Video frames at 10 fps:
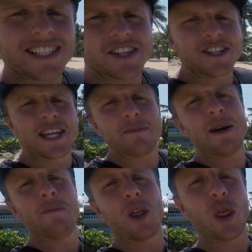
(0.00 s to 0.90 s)
so tip
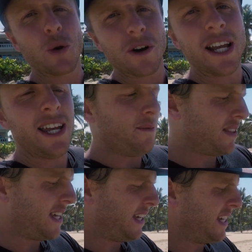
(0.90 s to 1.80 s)
number three
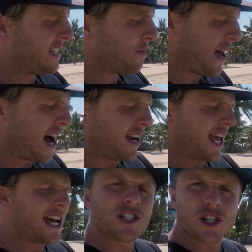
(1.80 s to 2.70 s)
is about
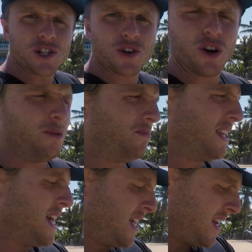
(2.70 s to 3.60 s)
edge control.
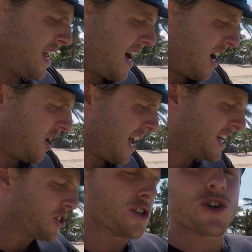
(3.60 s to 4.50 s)
Now,
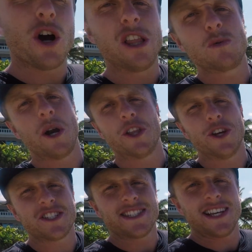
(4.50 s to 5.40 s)
edge control is one of
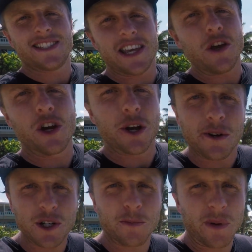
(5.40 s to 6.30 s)
those things that you're
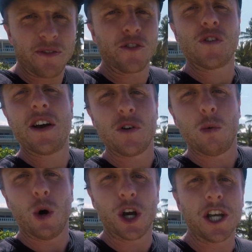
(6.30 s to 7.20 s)
going to be forever
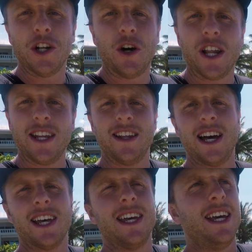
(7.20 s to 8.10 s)
working on. And like,